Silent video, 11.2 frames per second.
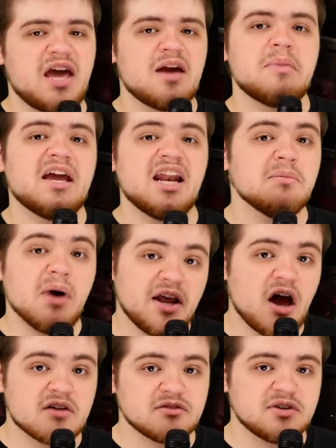can't make any
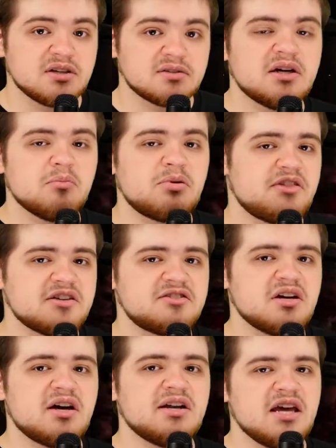money off of it.
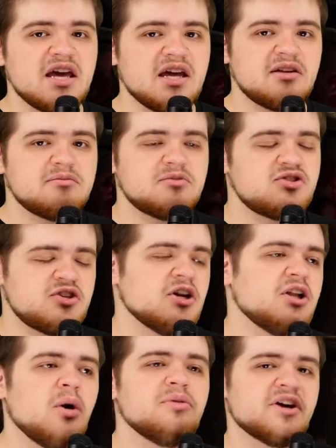Bethesda and id
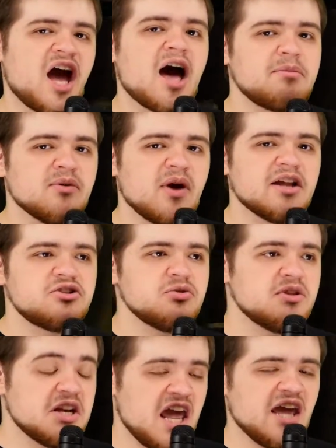still own the copyright to
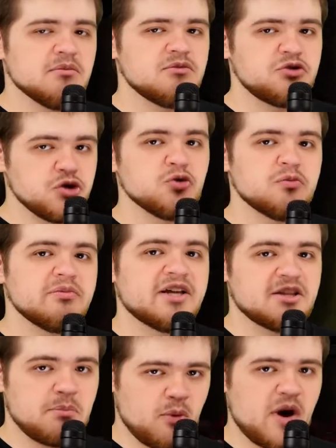the name Doom,
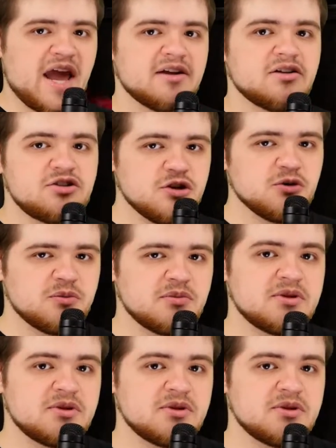the brand Doom.